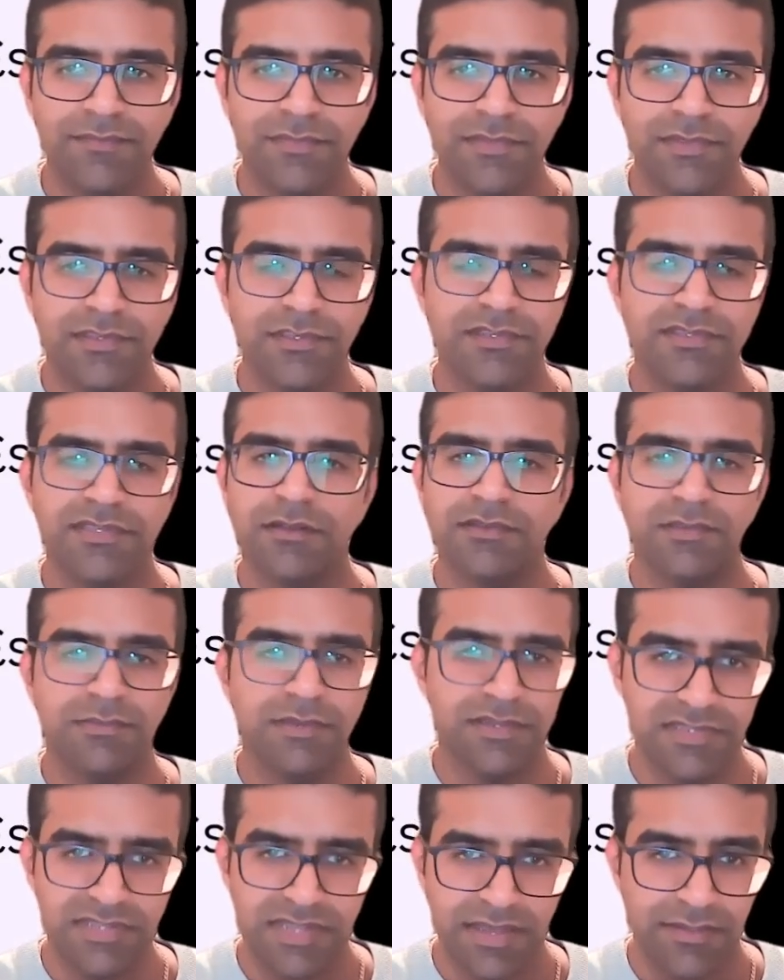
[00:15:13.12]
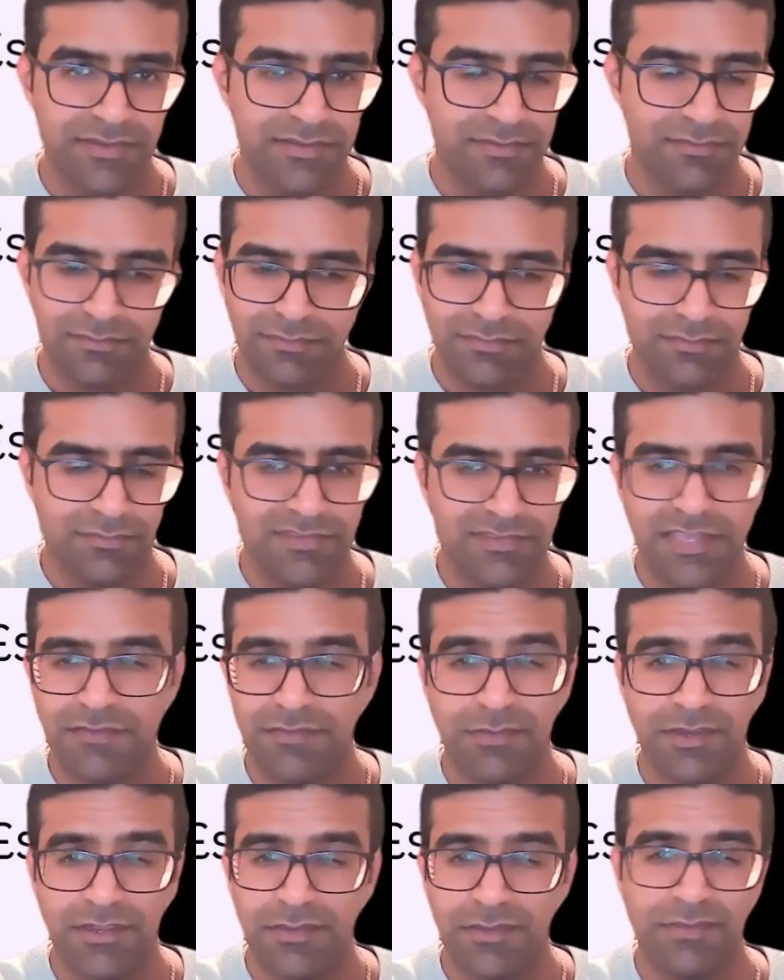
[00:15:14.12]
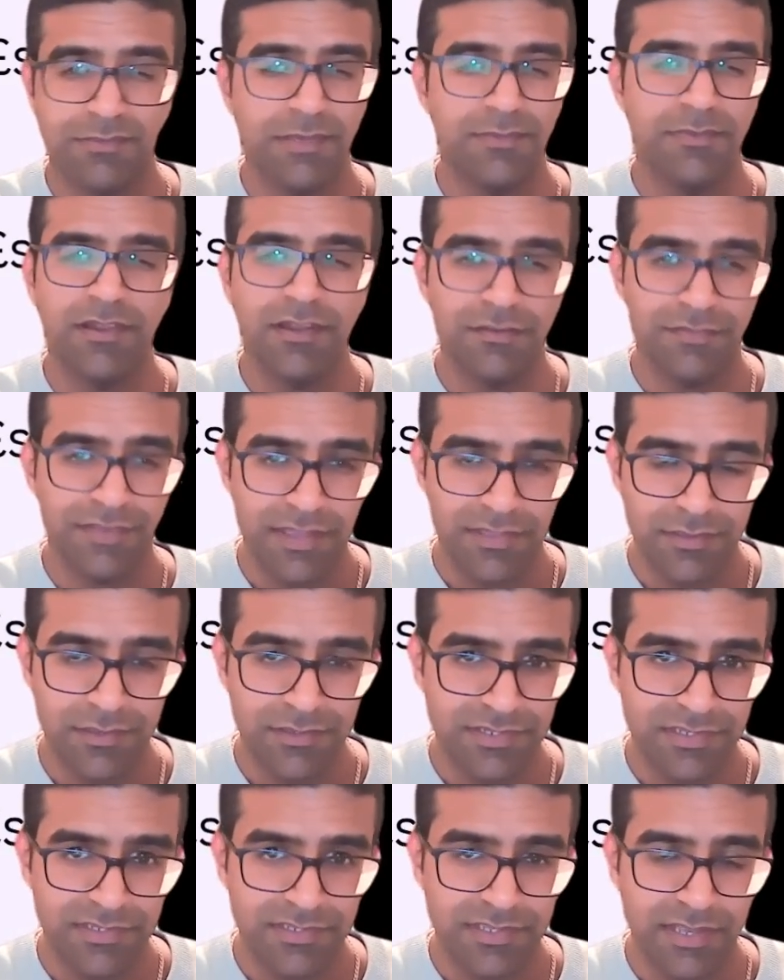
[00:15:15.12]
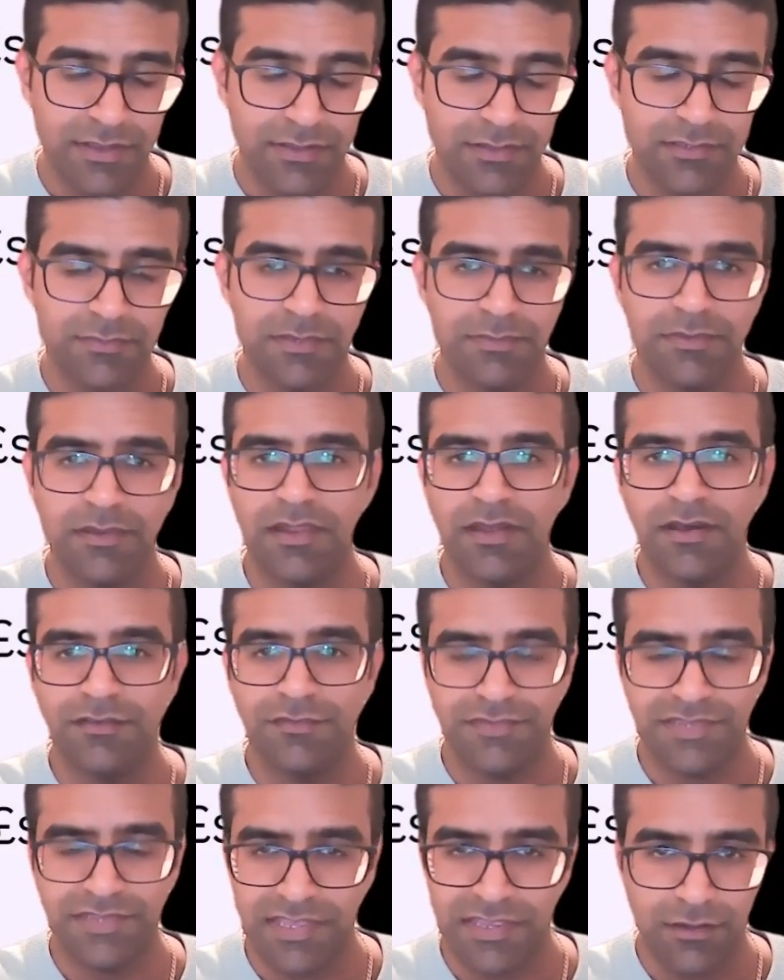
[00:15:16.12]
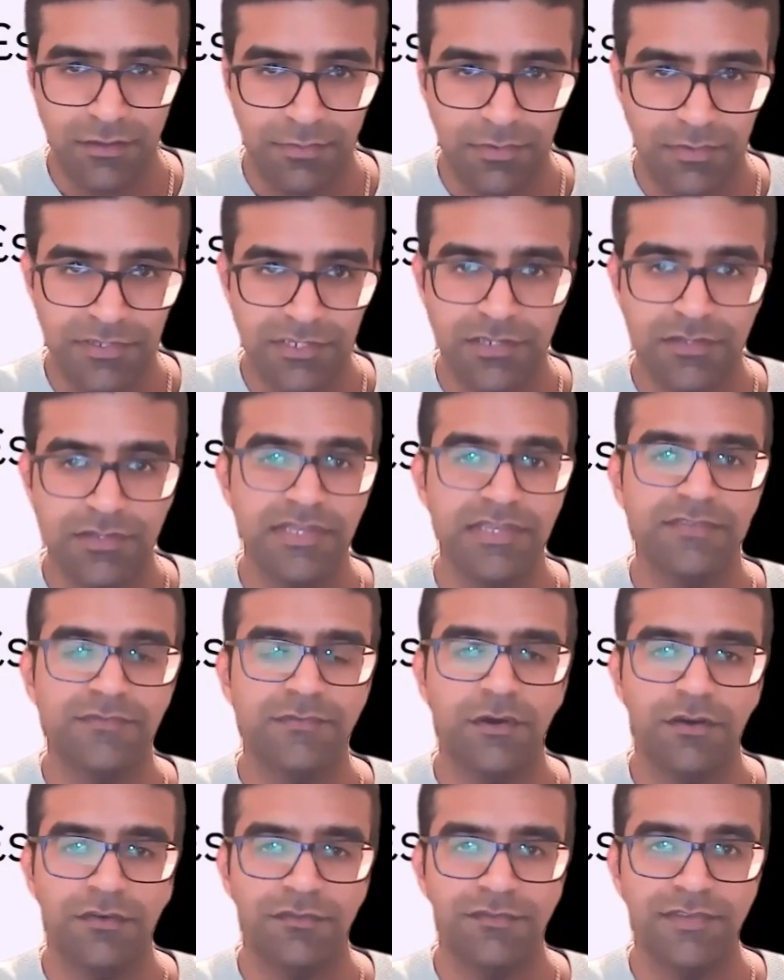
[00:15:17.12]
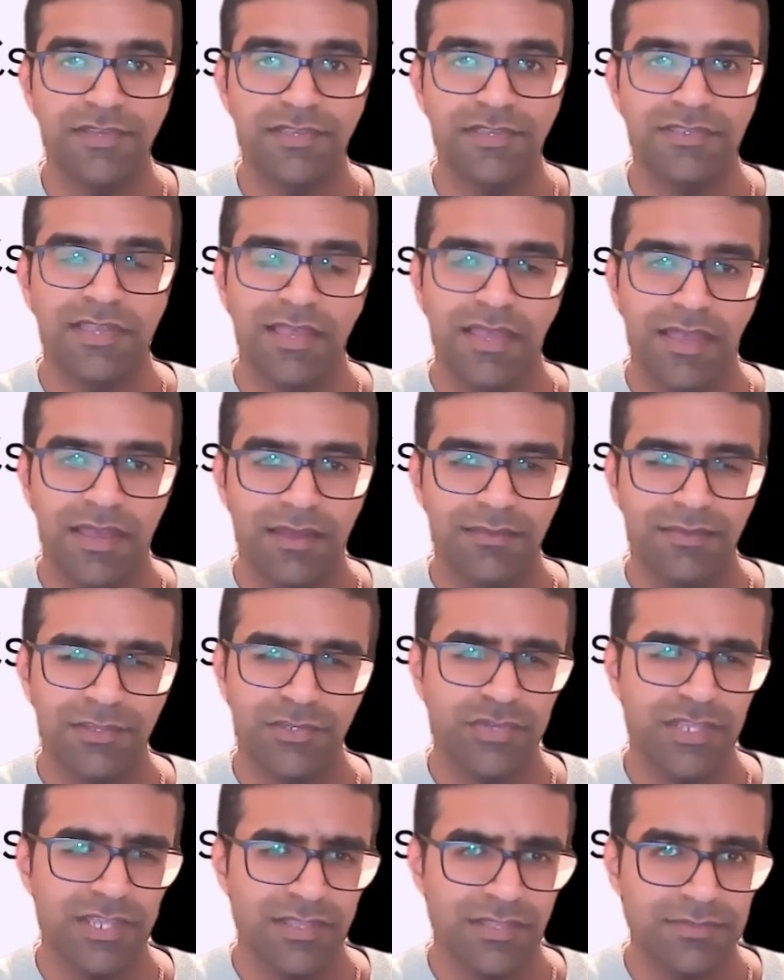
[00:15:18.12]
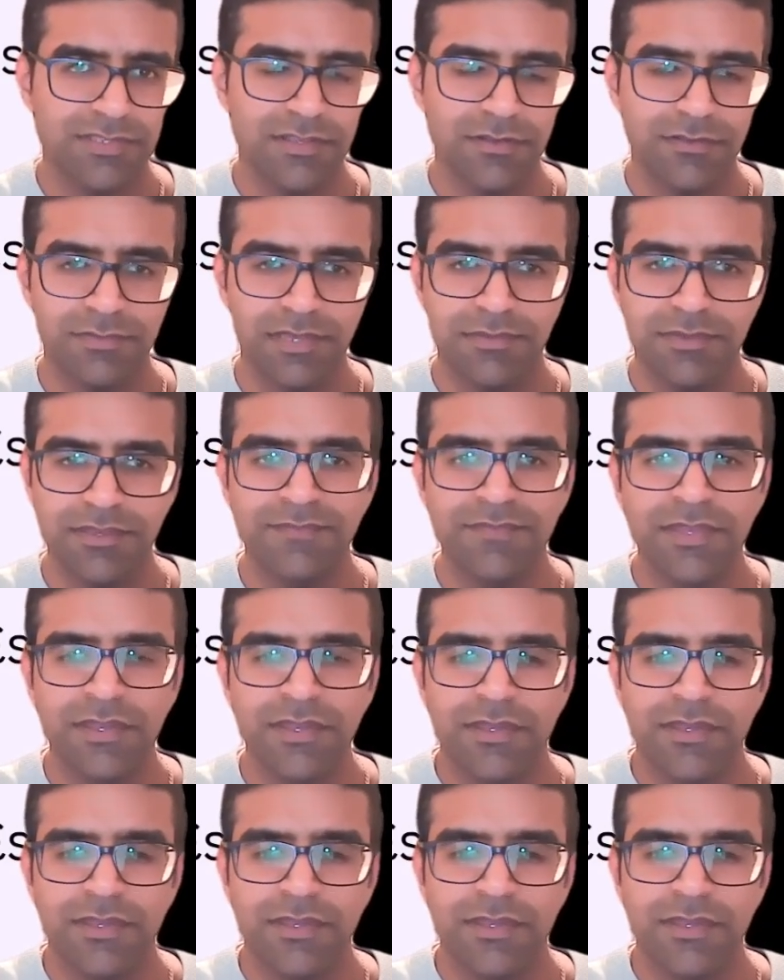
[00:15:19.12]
So just helps them understand saving money, right? People love getting those discounts. People love taking up opportunities for offers and treating themselves maybe.